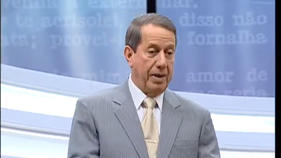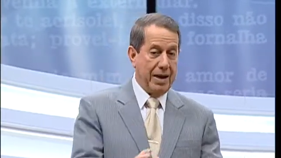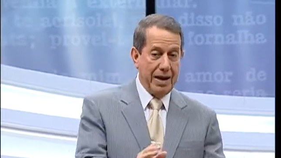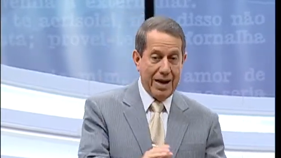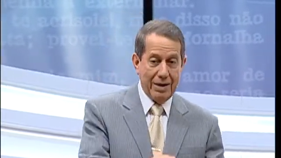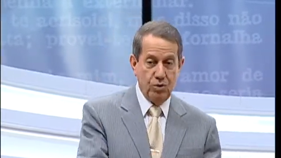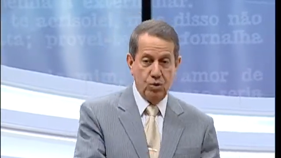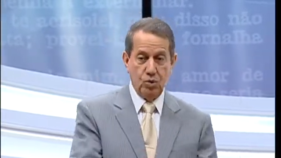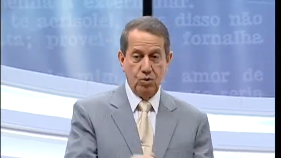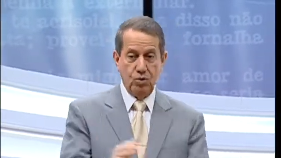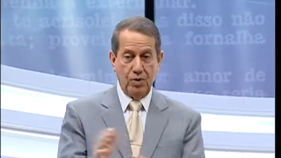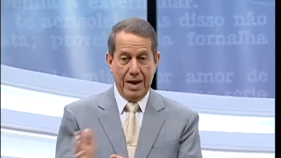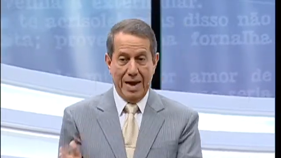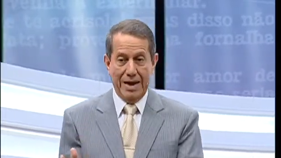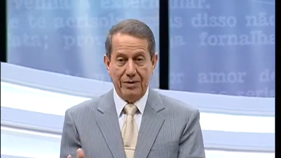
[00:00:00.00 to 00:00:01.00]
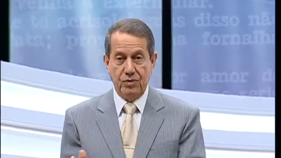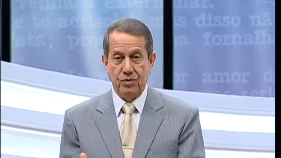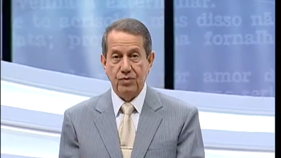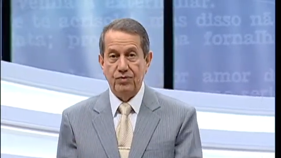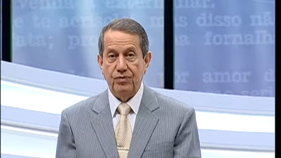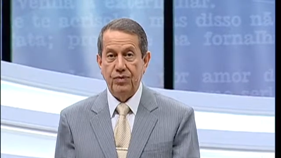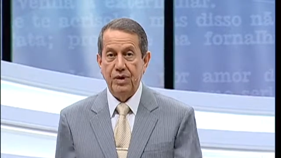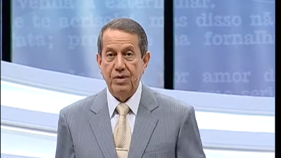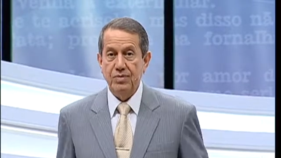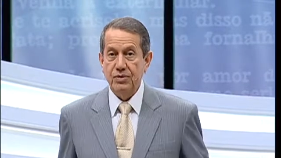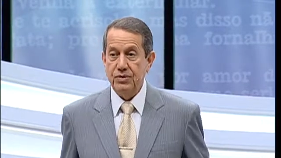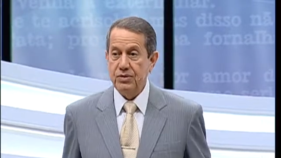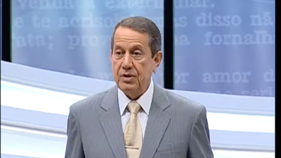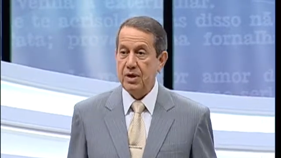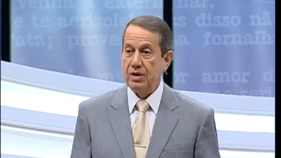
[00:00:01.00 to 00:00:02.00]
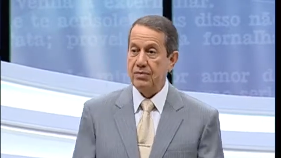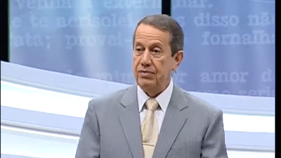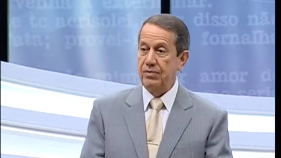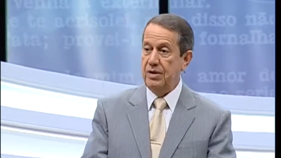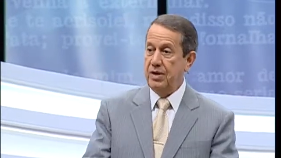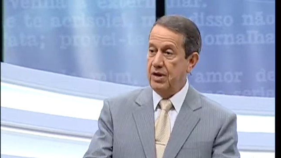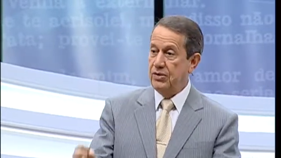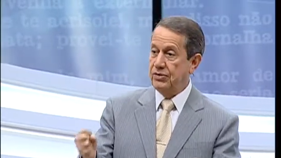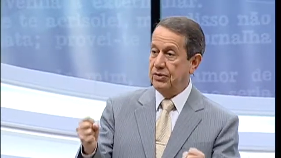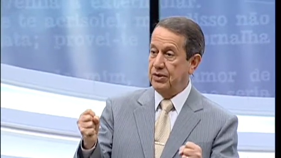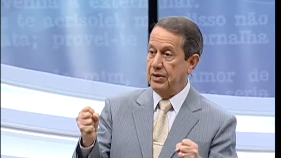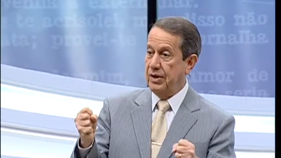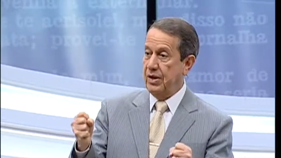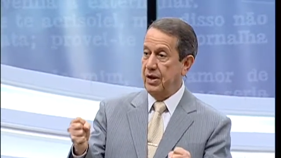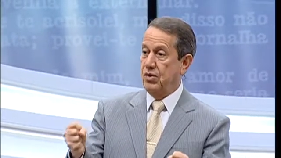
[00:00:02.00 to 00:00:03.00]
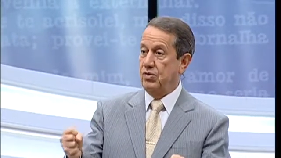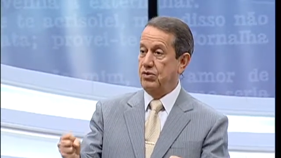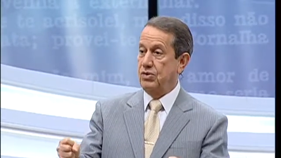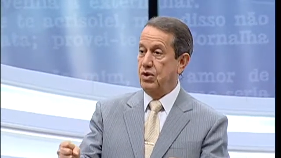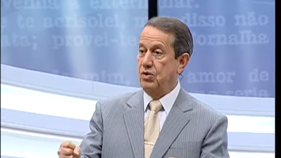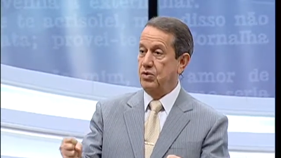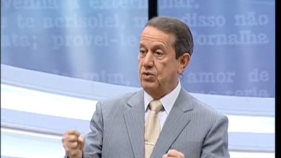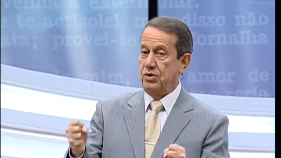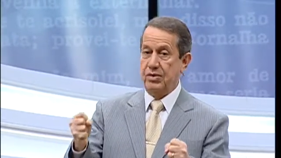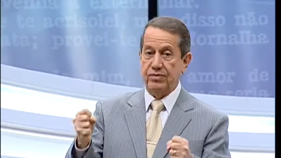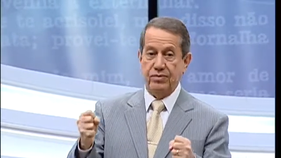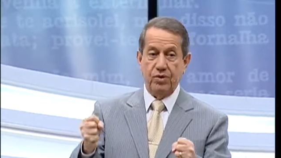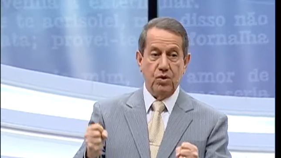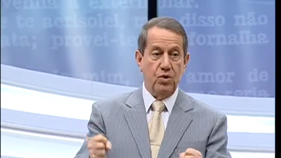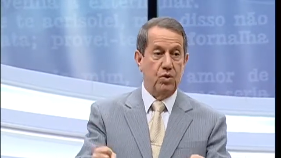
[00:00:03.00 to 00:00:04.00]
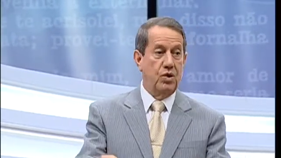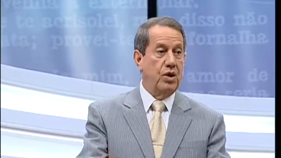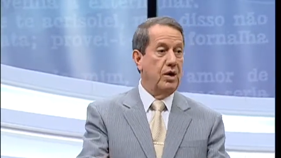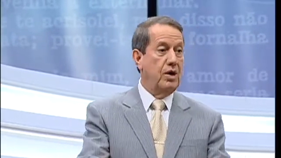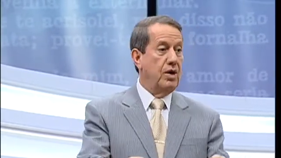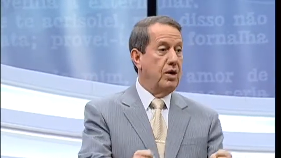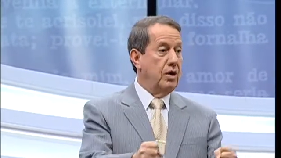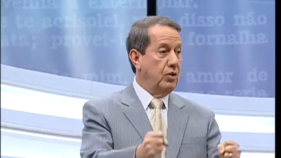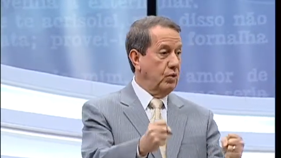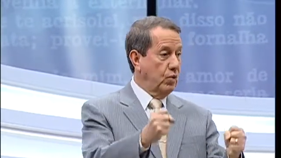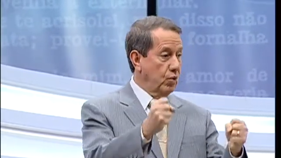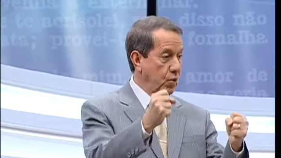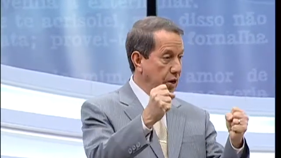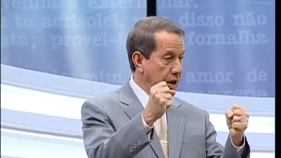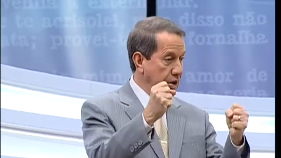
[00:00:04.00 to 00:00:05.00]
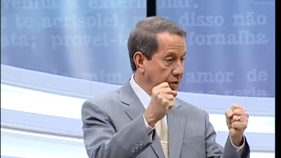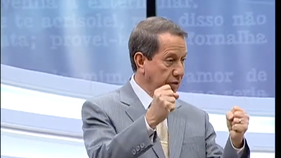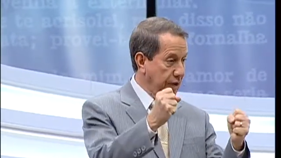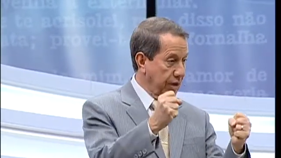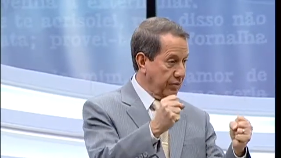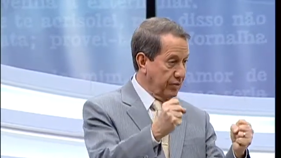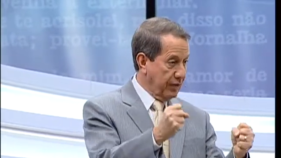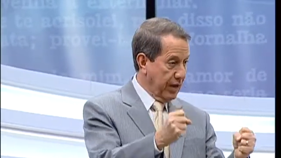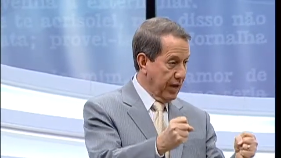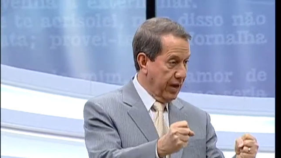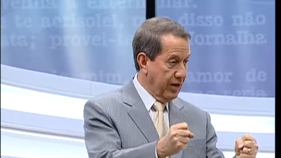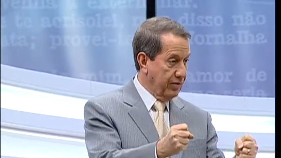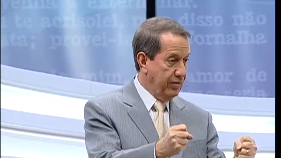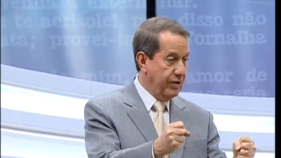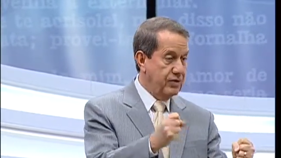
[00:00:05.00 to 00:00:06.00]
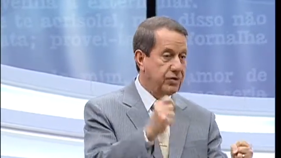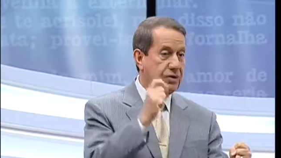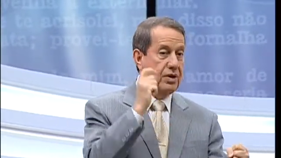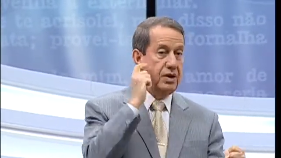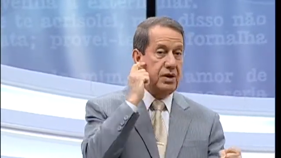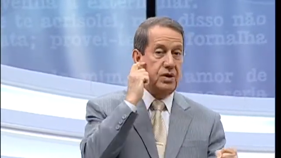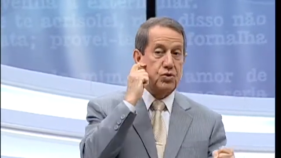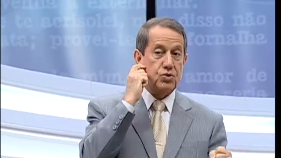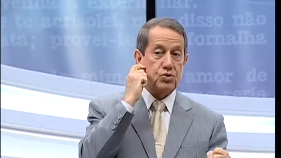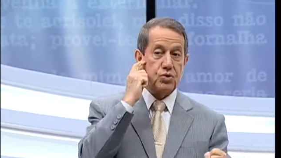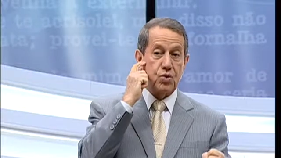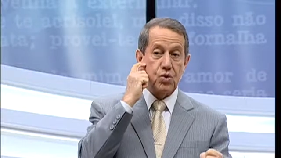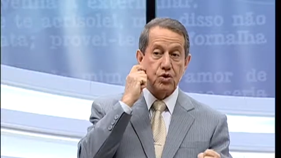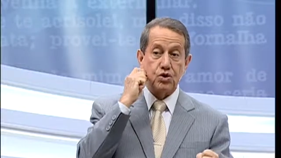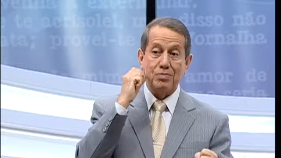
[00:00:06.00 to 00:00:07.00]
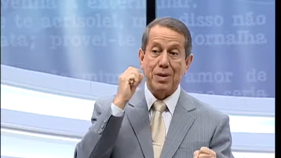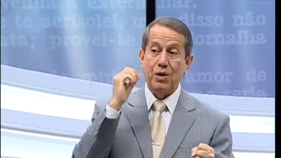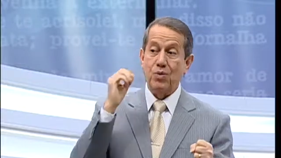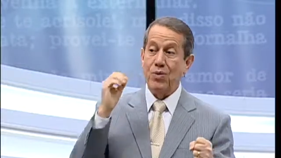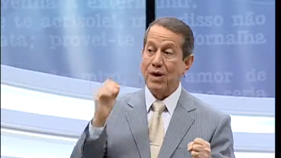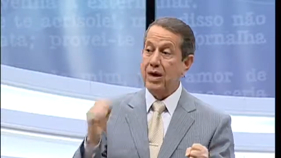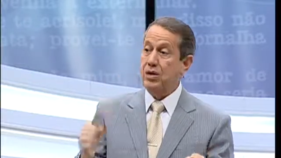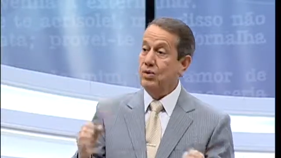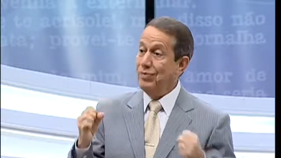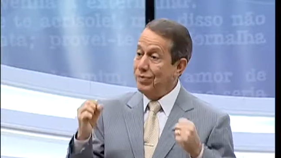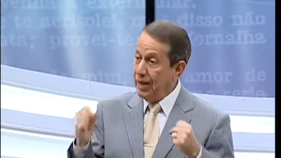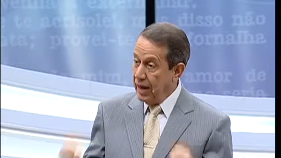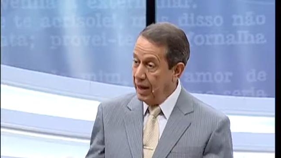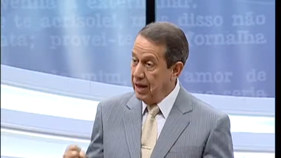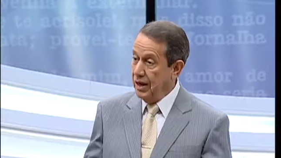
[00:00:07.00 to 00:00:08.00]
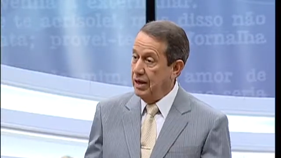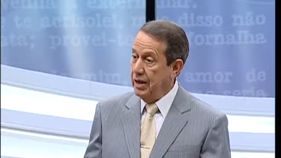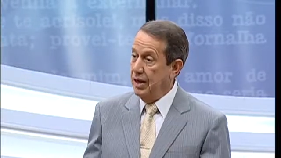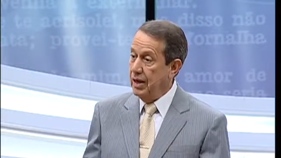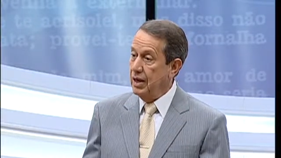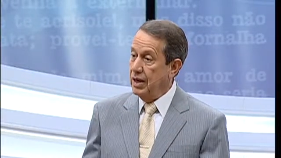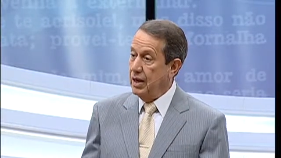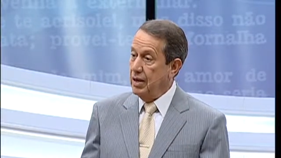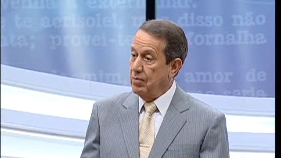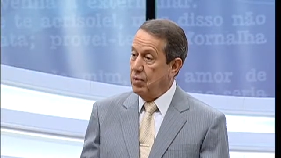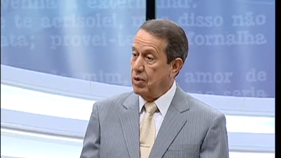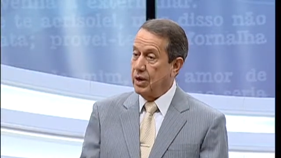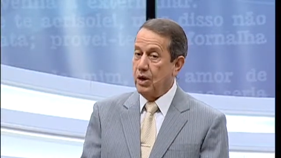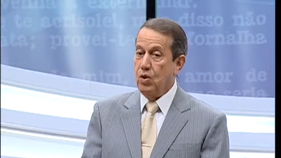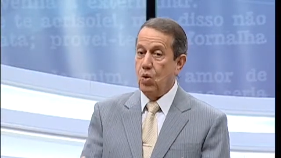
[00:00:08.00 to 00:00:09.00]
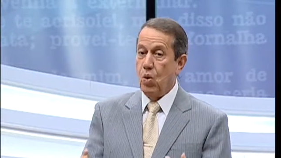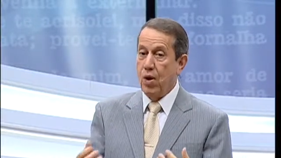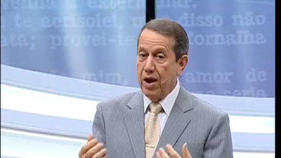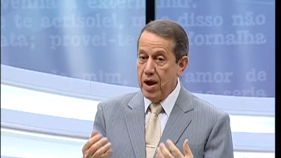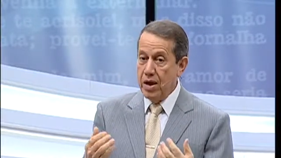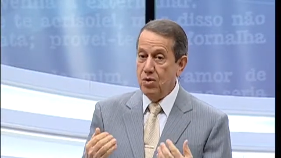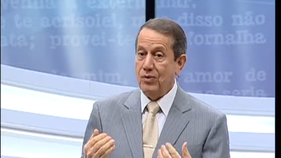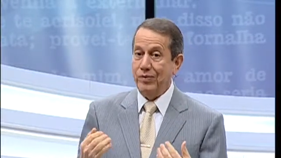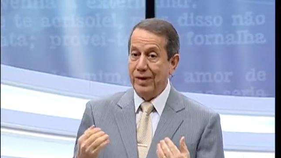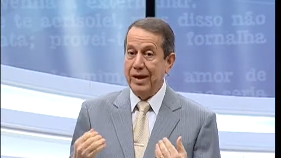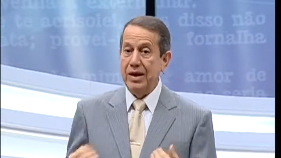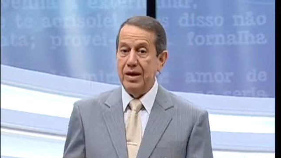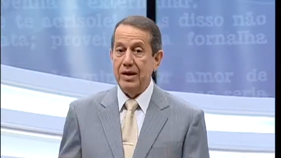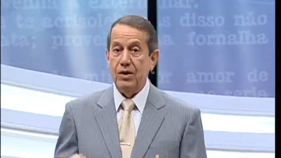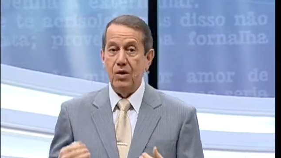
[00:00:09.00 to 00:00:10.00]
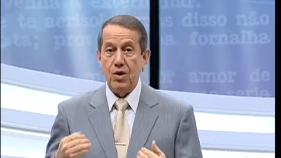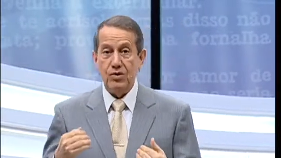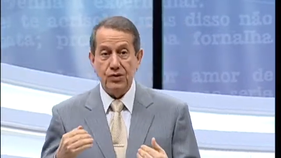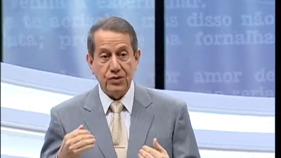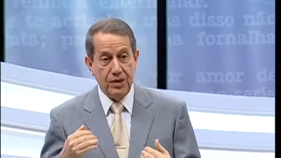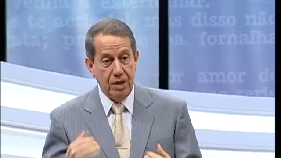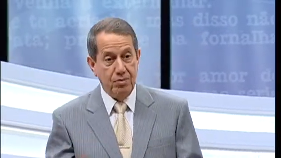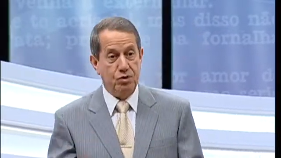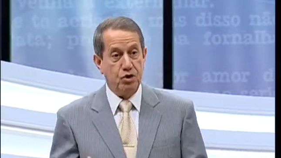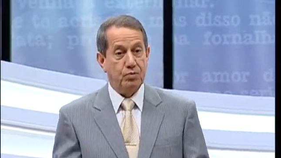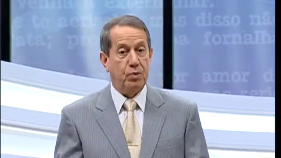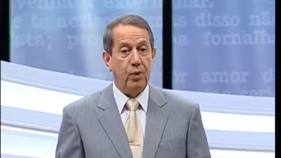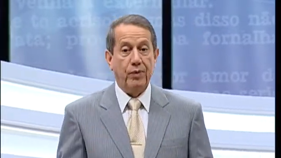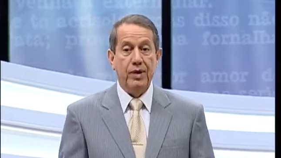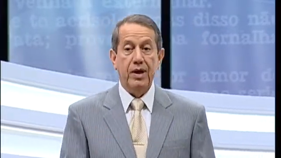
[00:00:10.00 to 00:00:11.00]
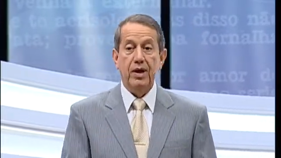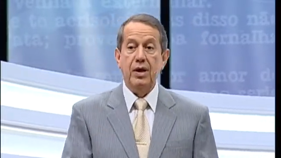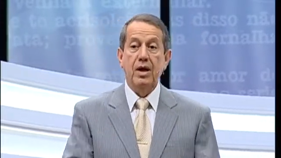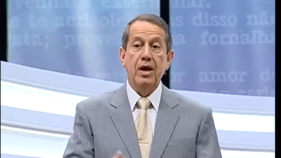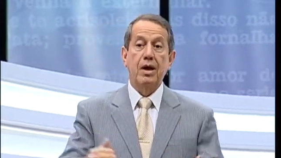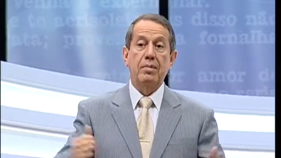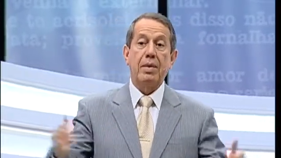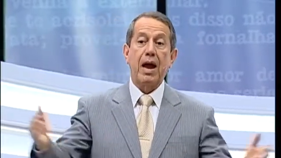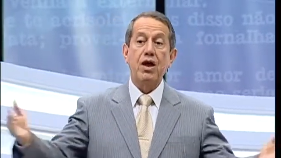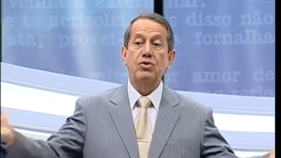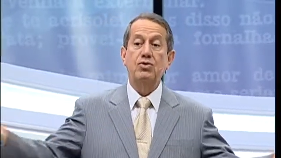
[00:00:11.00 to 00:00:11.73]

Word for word: Let's do the opposite. Let's serve God who has delivered us from the kingdom of darkness and conveyed us to his kingdom, because in his kingdom, we do have power to